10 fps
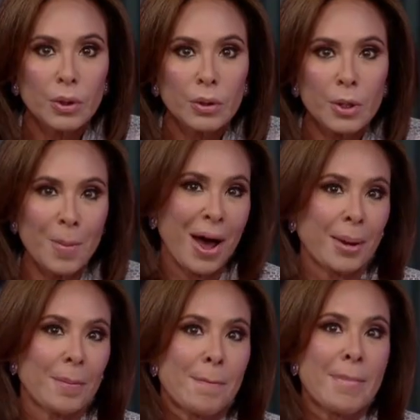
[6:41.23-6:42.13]
come
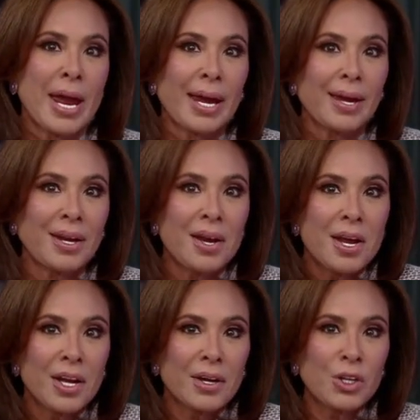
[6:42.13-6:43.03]
on, man,
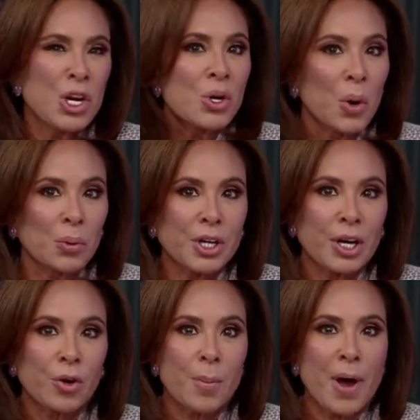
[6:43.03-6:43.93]
you don't
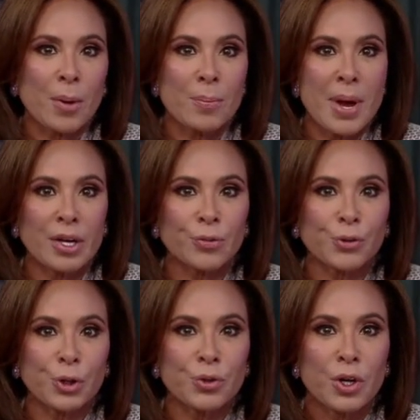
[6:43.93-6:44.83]
care about
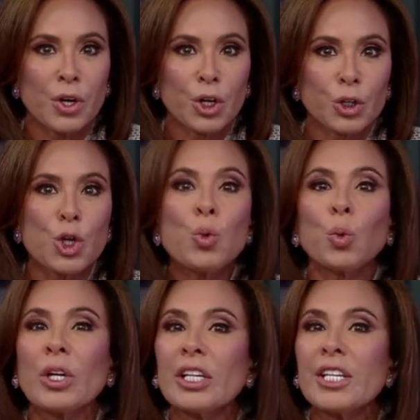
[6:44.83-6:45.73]
Manafort. You
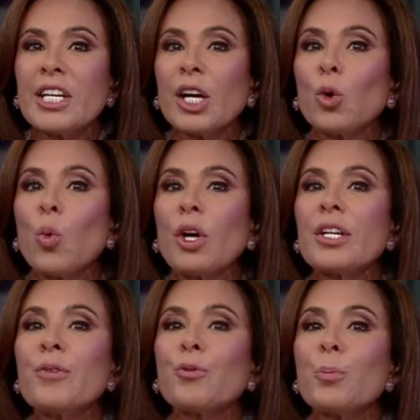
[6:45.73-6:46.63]
really care what
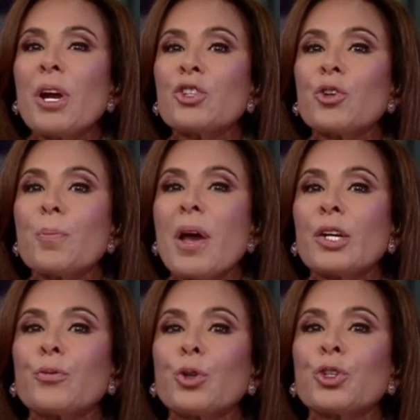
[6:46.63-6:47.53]
information
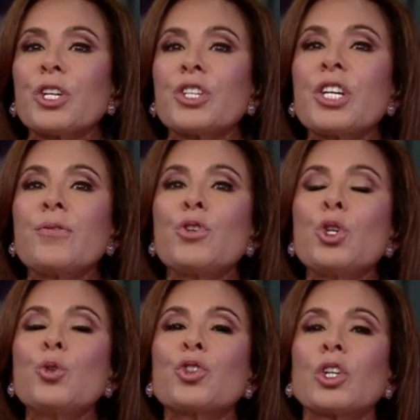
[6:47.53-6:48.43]
Manafort can give
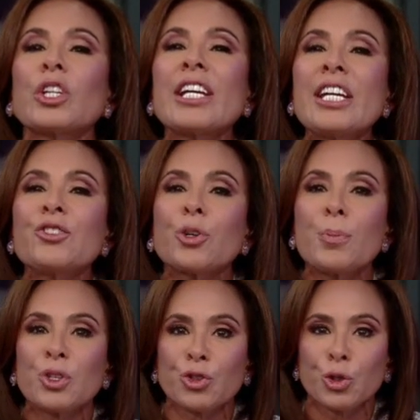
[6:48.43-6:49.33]
you to lead to
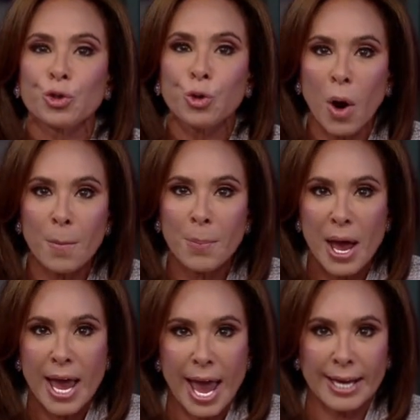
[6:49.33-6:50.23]
Mr. Trump
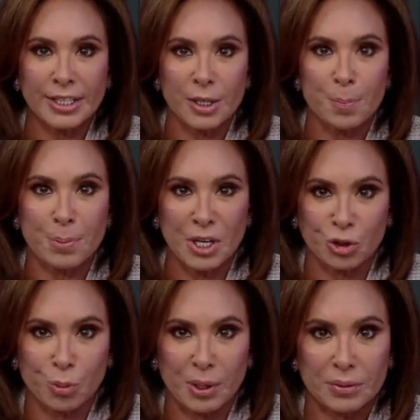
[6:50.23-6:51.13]
and an
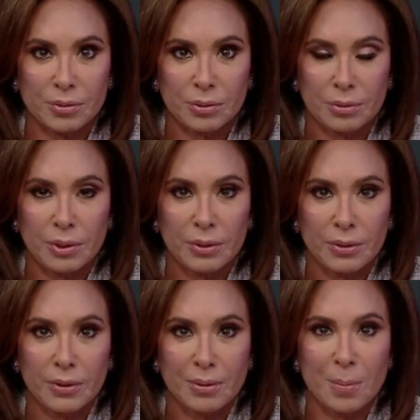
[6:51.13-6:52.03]
impeachment. The